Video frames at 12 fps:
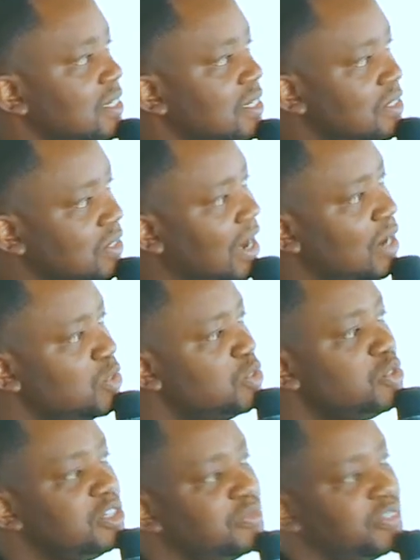So, how do you
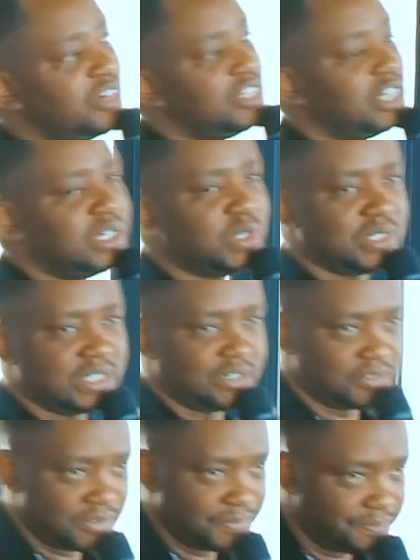differentiate yourself?